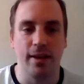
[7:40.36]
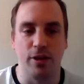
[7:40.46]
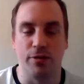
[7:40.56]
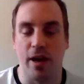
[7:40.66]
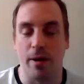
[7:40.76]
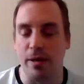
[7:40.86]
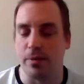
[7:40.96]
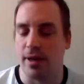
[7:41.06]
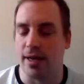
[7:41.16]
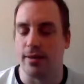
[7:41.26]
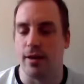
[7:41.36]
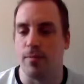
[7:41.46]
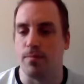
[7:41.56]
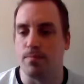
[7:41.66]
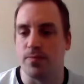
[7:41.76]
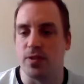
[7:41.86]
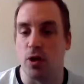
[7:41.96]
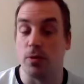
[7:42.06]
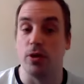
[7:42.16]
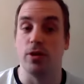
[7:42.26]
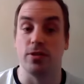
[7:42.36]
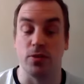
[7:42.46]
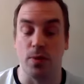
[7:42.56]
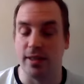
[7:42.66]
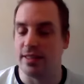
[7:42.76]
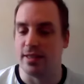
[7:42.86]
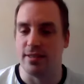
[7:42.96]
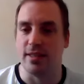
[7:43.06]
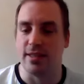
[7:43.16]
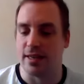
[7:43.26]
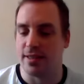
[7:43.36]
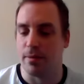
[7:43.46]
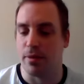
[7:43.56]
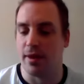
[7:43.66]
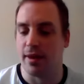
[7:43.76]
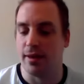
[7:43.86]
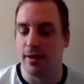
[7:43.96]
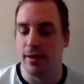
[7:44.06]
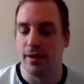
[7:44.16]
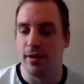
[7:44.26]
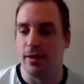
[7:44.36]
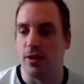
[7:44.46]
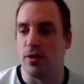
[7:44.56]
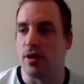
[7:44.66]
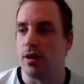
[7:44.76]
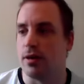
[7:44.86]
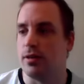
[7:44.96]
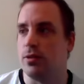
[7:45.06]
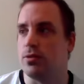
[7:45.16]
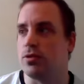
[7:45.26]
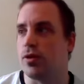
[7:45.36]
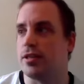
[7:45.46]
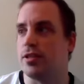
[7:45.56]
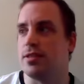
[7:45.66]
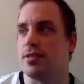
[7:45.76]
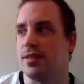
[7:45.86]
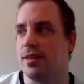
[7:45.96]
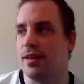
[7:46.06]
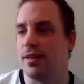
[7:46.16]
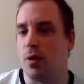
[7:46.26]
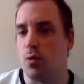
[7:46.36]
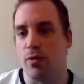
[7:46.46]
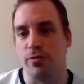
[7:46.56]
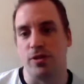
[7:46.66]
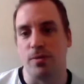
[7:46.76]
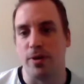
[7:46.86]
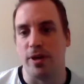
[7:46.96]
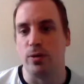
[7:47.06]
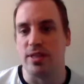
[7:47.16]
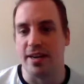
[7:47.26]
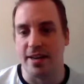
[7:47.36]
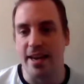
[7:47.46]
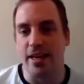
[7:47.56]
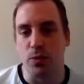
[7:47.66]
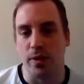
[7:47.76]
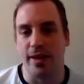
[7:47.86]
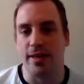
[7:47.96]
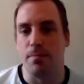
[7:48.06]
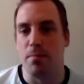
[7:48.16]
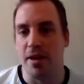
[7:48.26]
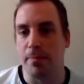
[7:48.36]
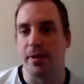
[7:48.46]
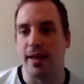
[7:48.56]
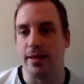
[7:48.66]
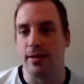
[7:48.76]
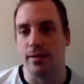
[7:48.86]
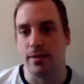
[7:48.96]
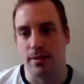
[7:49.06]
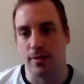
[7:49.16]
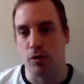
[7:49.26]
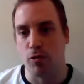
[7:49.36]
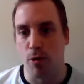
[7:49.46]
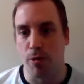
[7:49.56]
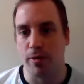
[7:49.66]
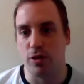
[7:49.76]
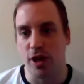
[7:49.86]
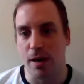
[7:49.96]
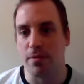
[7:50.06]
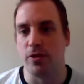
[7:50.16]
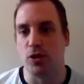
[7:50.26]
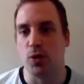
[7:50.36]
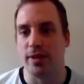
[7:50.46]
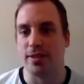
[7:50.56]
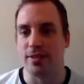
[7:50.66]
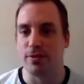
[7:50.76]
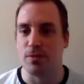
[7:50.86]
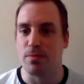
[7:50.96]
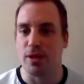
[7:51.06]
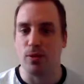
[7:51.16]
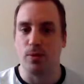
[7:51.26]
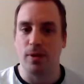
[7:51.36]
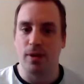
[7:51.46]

You find people like Tom Kurz as well. He says the exact same thing. You know, you can't use stretches that work for somebody who's at an age where they can manipulate the growth and shape of the joints for somebody who